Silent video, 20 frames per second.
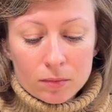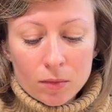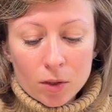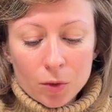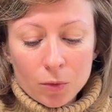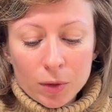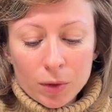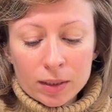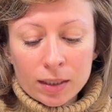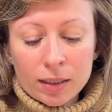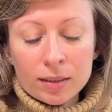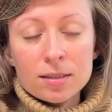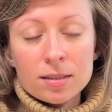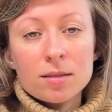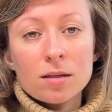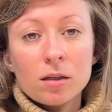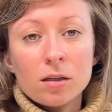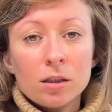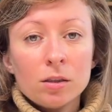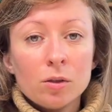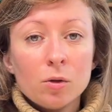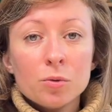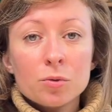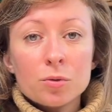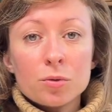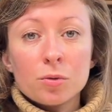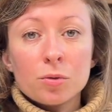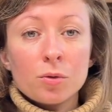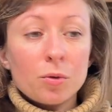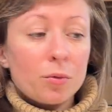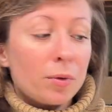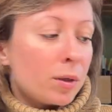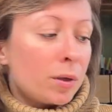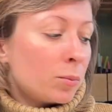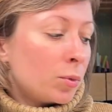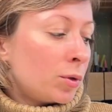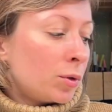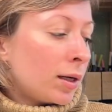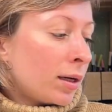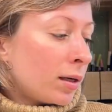when I started also drawing
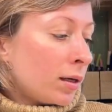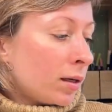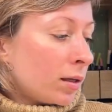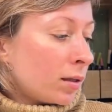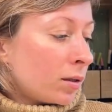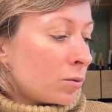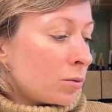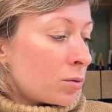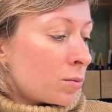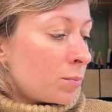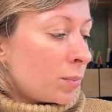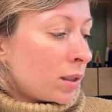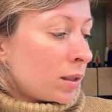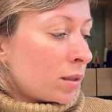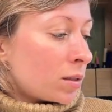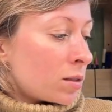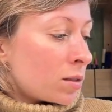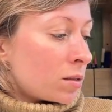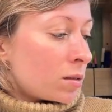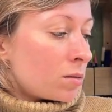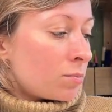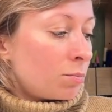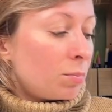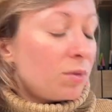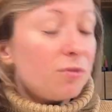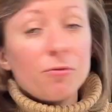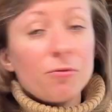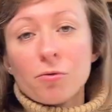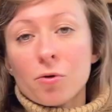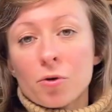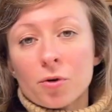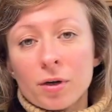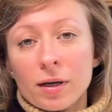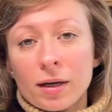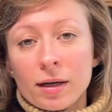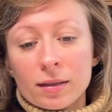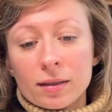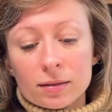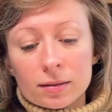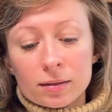botanicals, because before
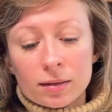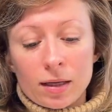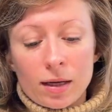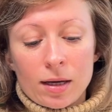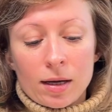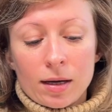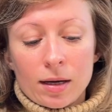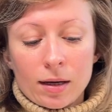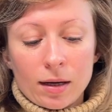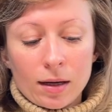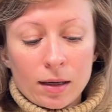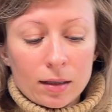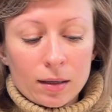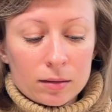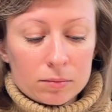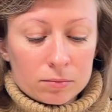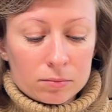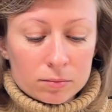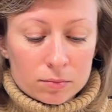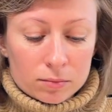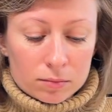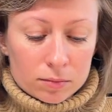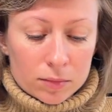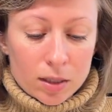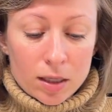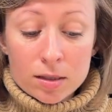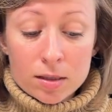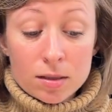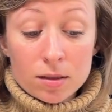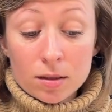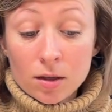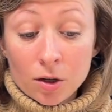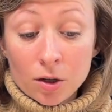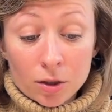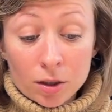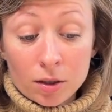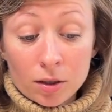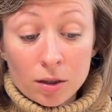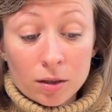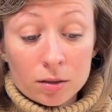that, as an
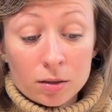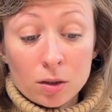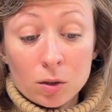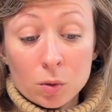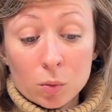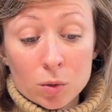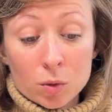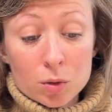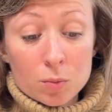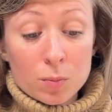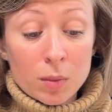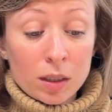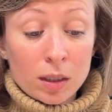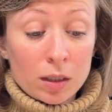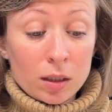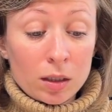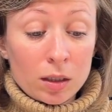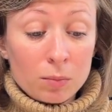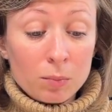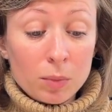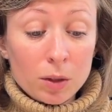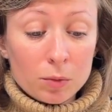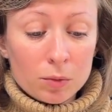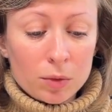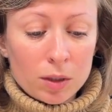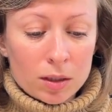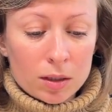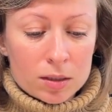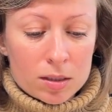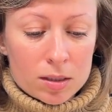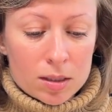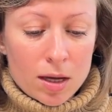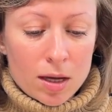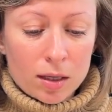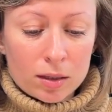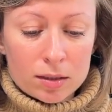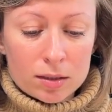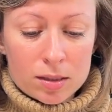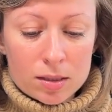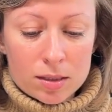architect, it was mainly buildings
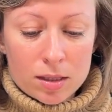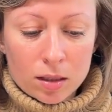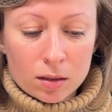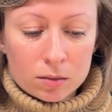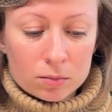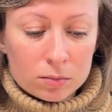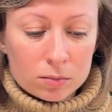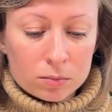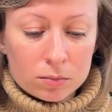and some